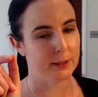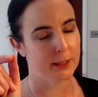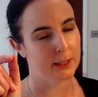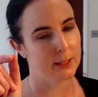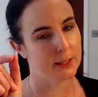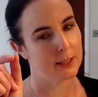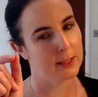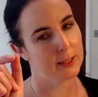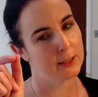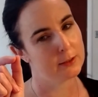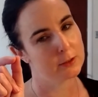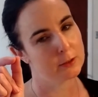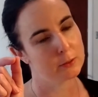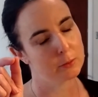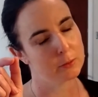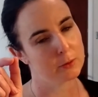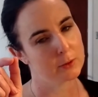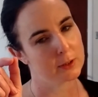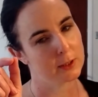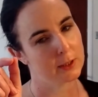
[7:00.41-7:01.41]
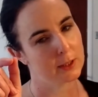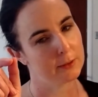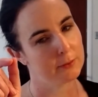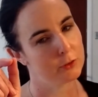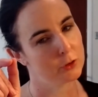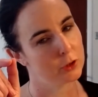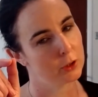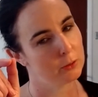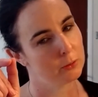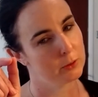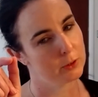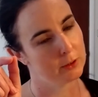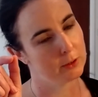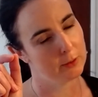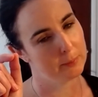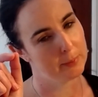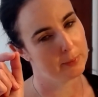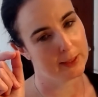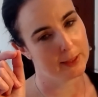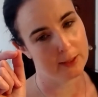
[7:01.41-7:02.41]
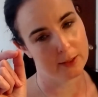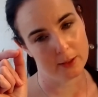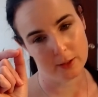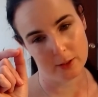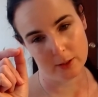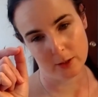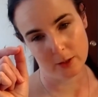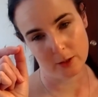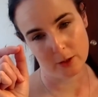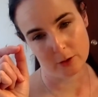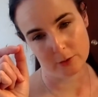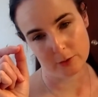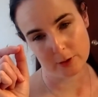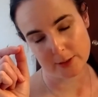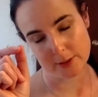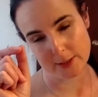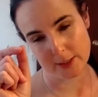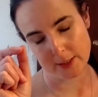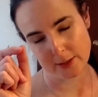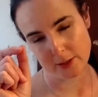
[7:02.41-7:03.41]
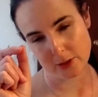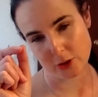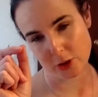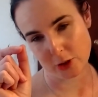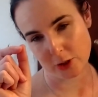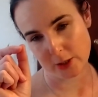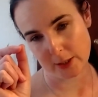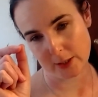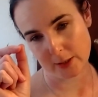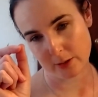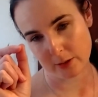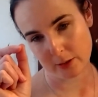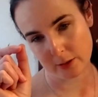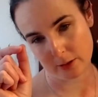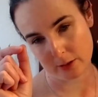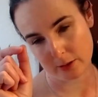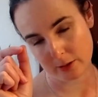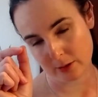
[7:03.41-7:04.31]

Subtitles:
ear towards our left shoulder a bit, rotate the chin